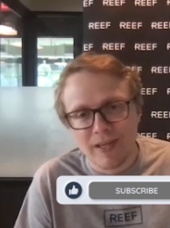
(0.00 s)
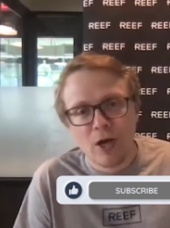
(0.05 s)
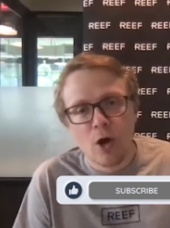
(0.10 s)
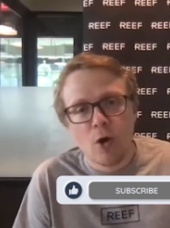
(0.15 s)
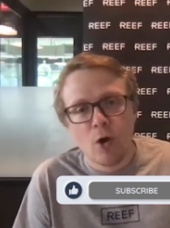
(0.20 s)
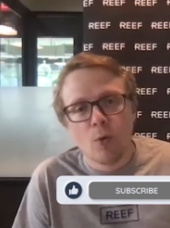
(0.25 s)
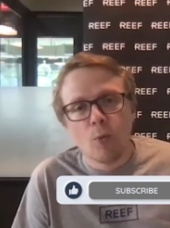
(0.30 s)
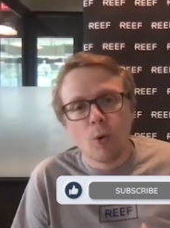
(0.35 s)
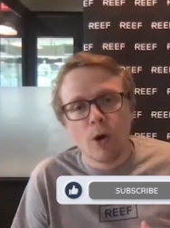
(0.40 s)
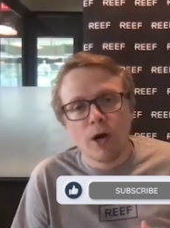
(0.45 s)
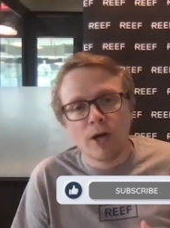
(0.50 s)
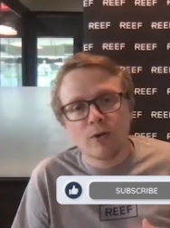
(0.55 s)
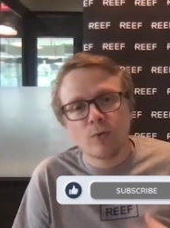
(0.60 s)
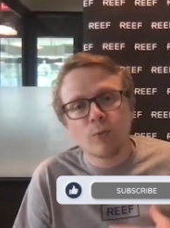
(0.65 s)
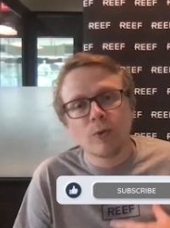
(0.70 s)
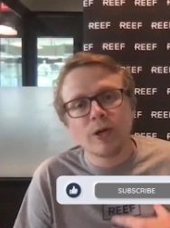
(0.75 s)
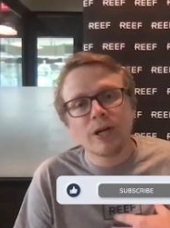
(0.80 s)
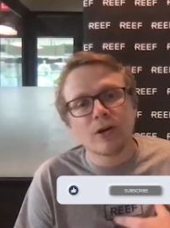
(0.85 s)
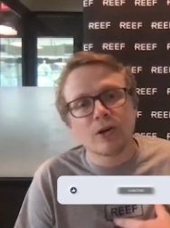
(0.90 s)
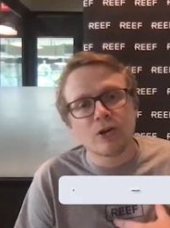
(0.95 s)
What
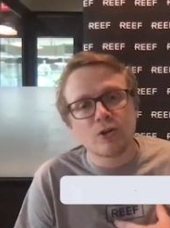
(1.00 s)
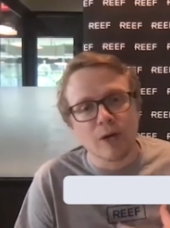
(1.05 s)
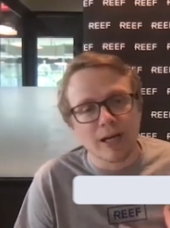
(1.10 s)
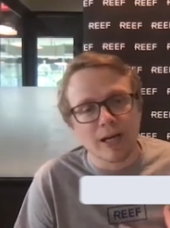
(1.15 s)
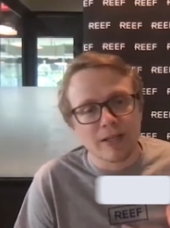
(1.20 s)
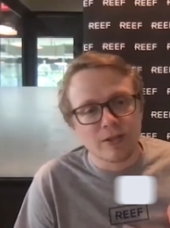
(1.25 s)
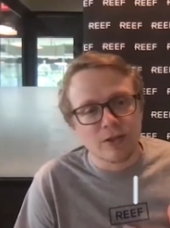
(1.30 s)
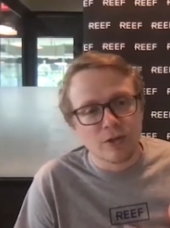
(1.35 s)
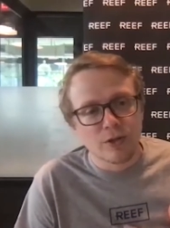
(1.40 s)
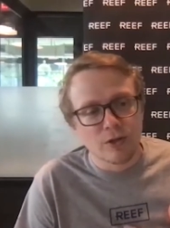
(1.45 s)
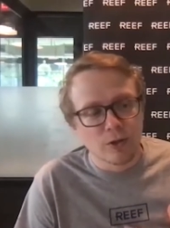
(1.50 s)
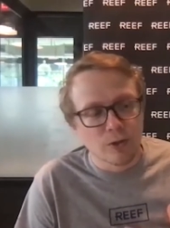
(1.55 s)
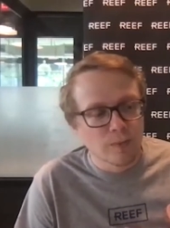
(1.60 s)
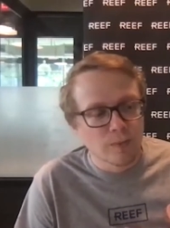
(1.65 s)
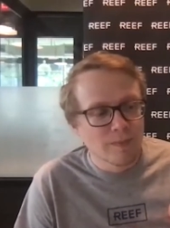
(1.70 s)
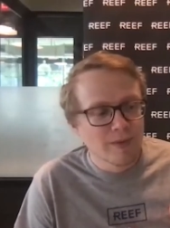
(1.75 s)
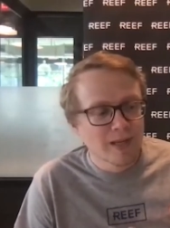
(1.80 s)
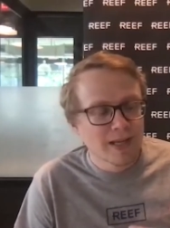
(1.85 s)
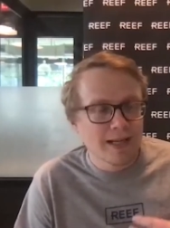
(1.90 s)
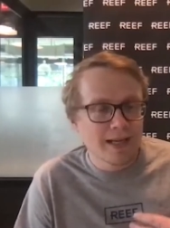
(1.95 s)
we are trying to do
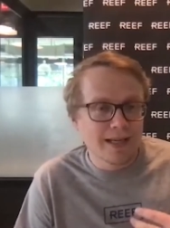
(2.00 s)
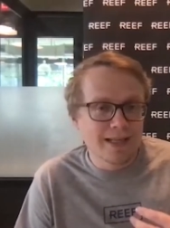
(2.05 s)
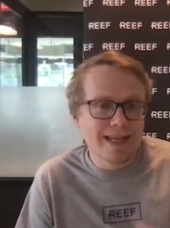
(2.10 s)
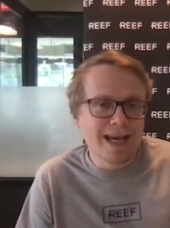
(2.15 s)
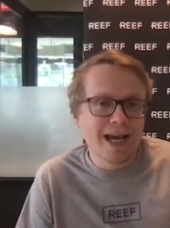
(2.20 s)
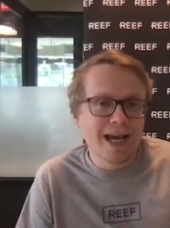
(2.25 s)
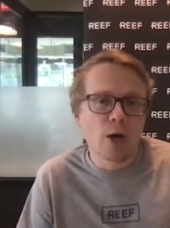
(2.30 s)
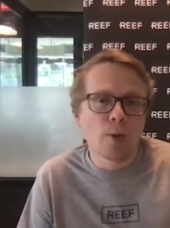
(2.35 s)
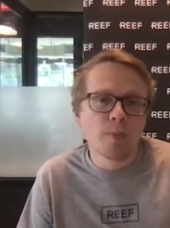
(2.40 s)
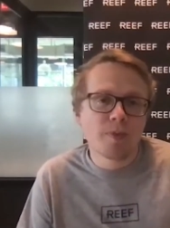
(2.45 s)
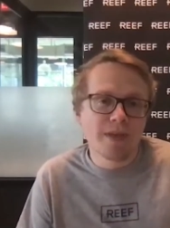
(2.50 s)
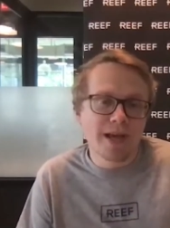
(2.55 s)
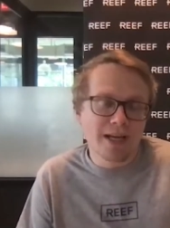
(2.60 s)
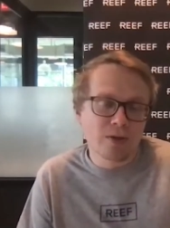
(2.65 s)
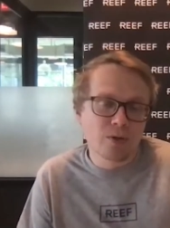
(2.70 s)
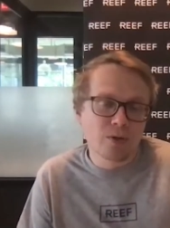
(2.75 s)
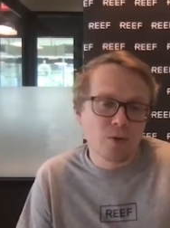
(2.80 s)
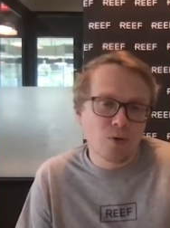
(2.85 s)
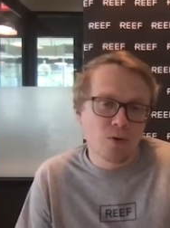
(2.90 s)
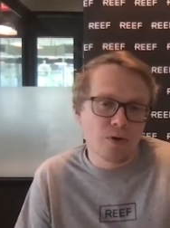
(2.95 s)
is help that
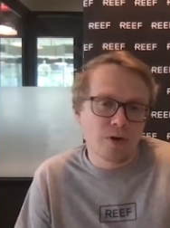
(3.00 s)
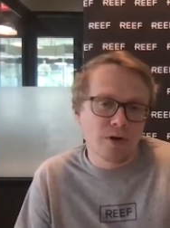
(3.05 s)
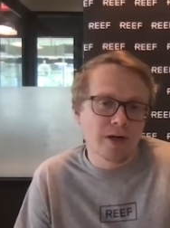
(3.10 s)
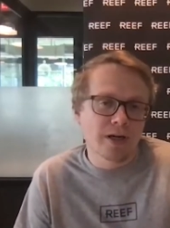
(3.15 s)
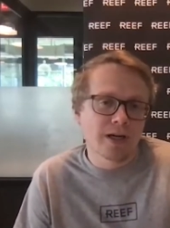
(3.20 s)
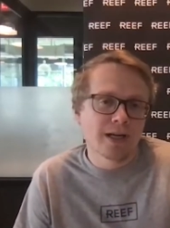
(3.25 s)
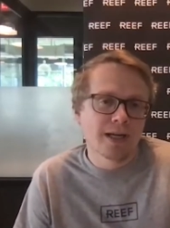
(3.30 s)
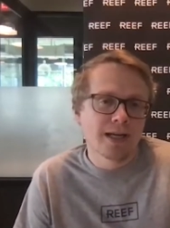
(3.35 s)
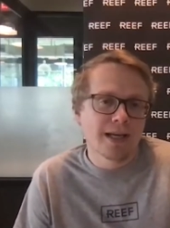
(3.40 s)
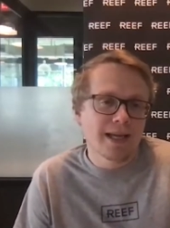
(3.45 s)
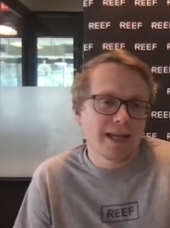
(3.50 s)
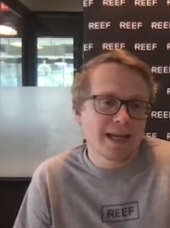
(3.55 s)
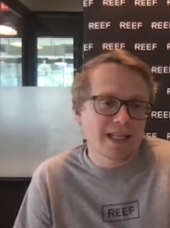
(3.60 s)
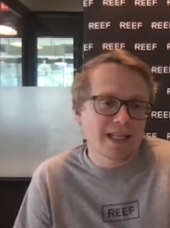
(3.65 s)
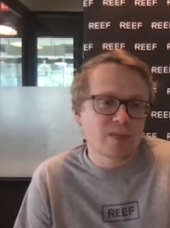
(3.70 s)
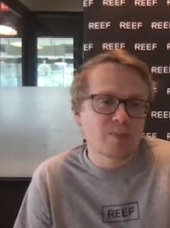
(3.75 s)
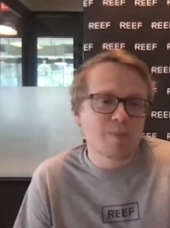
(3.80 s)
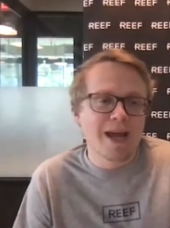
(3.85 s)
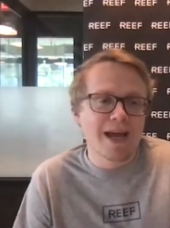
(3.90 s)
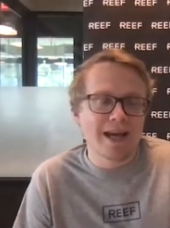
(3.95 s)
core
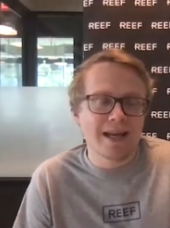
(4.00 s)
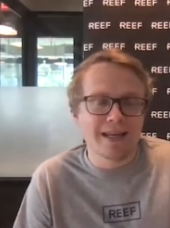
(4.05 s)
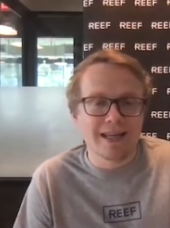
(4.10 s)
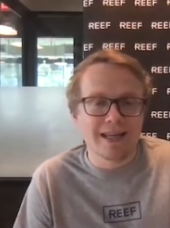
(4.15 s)
expand